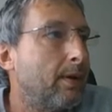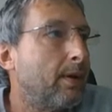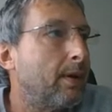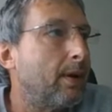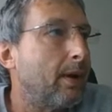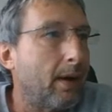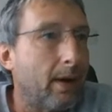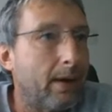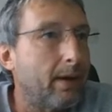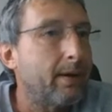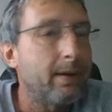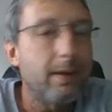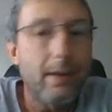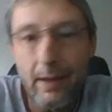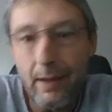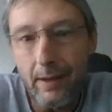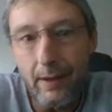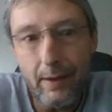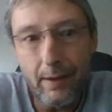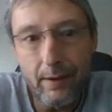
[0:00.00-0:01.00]
I
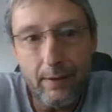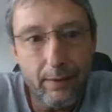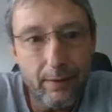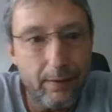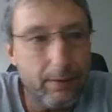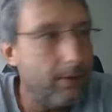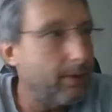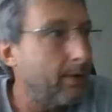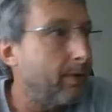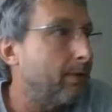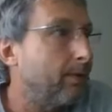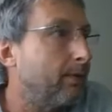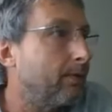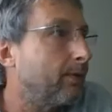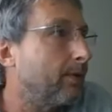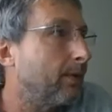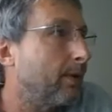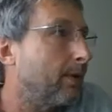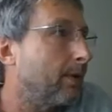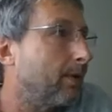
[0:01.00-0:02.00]
have,
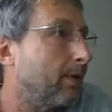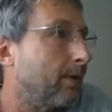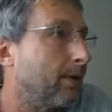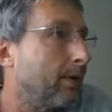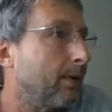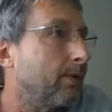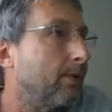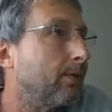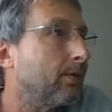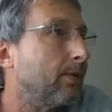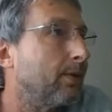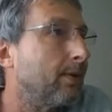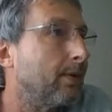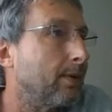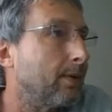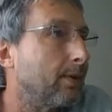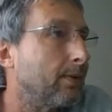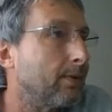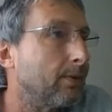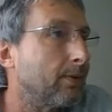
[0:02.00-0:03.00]
if you all can see
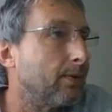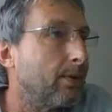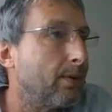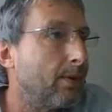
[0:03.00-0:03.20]
this,